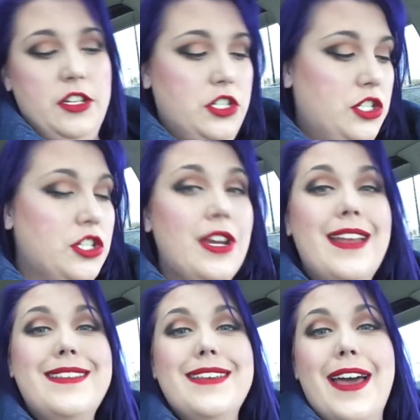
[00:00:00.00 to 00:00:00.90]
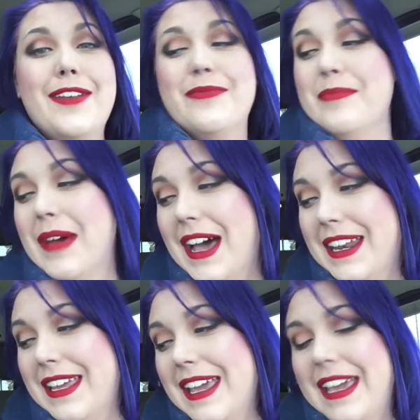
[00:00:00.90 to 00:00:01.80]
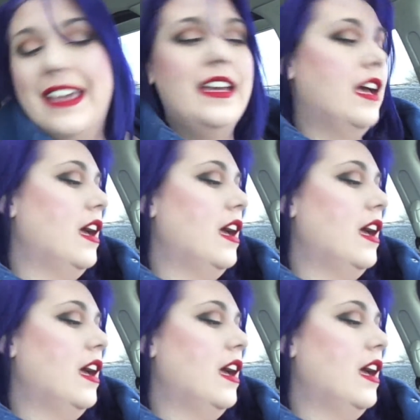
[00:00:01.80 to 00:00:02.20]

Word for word: a shit ton of money.